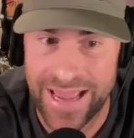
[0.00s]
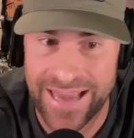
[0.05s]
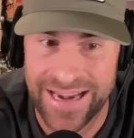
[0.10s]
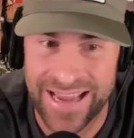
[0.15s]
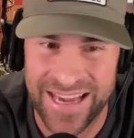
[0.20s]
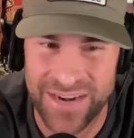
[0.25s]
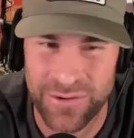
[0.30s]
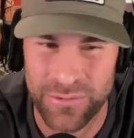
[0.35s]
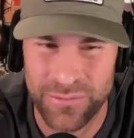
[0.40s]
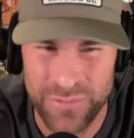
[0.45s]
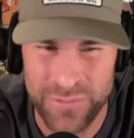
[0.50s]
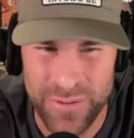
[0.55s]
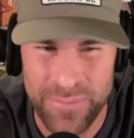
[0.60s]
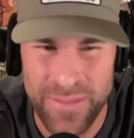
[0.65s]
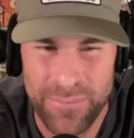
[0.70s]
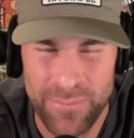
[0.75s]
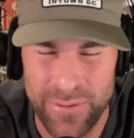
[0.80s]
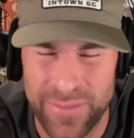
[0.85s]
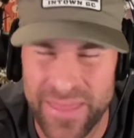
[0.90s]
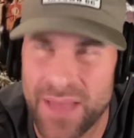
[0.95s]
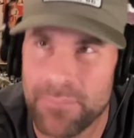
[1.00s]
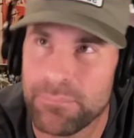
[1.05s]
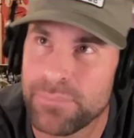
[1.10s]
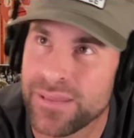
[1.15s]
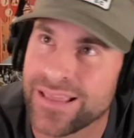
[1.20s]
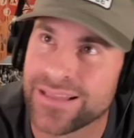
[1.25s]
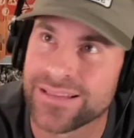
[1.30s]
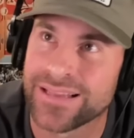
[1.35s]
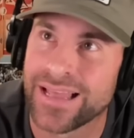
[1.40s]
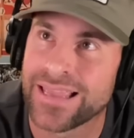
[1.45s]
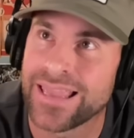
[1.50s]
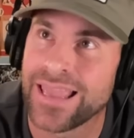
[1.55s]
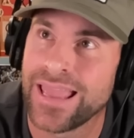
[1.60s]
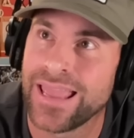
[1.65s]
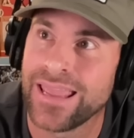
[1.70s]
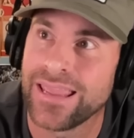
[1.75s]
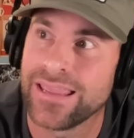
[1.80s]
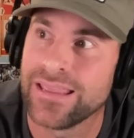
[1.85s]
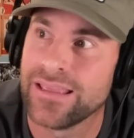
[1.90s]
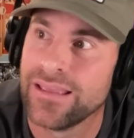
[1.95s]
I don't remember that being like
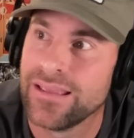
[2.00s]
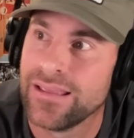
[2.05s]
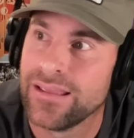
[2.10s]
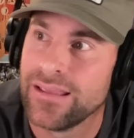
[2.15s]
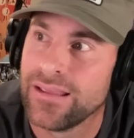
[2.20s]
a